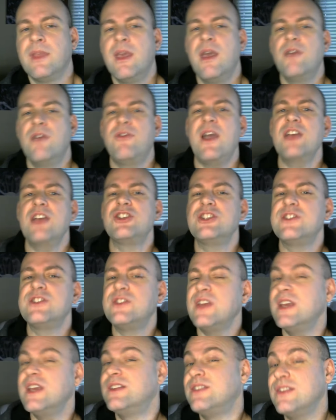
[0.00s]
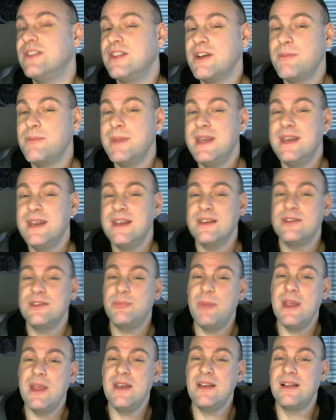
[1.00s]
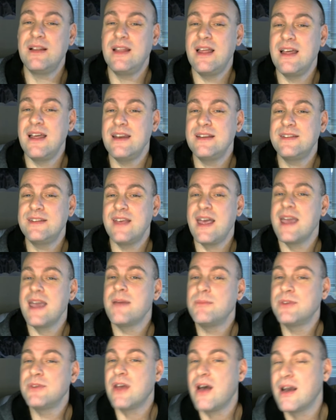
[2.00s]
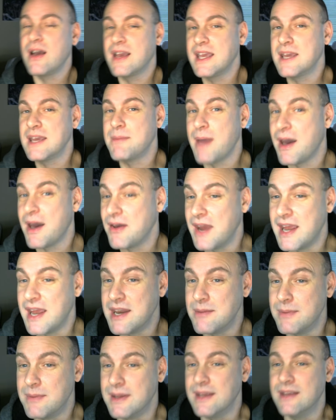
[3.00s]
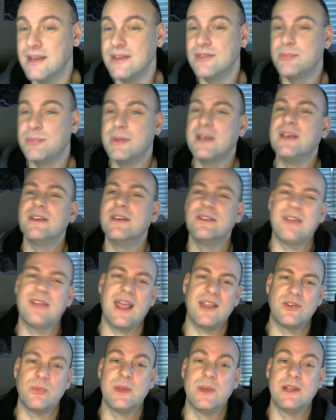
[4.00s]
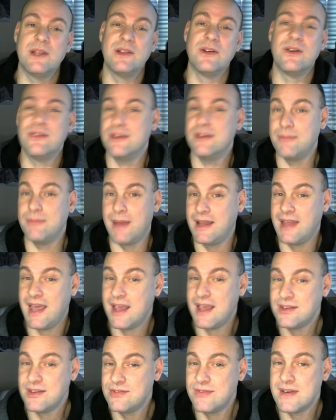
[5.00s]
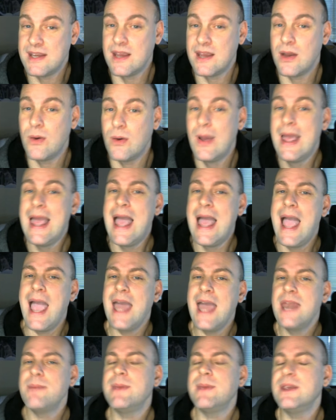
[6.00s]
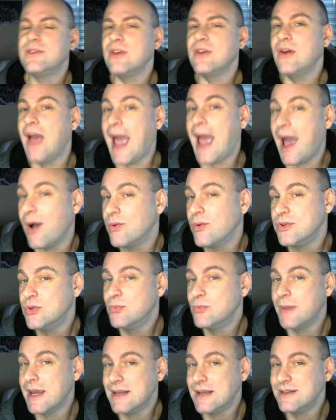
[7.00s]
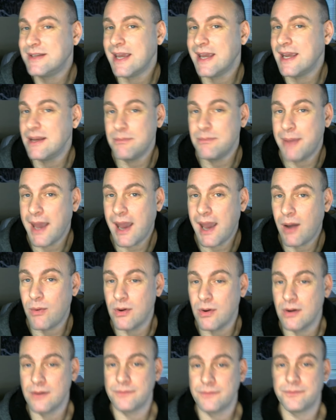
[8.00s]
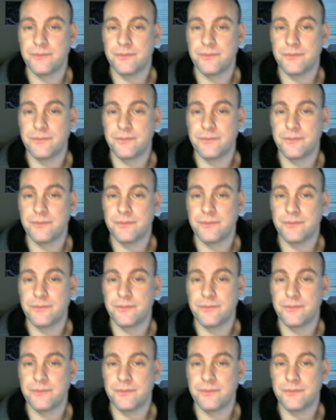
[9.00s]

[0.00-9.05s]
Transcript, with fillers: fascist states and their media spend a lot of time talking about enemies, because as we learned in my last video, enemies are how you maintain power.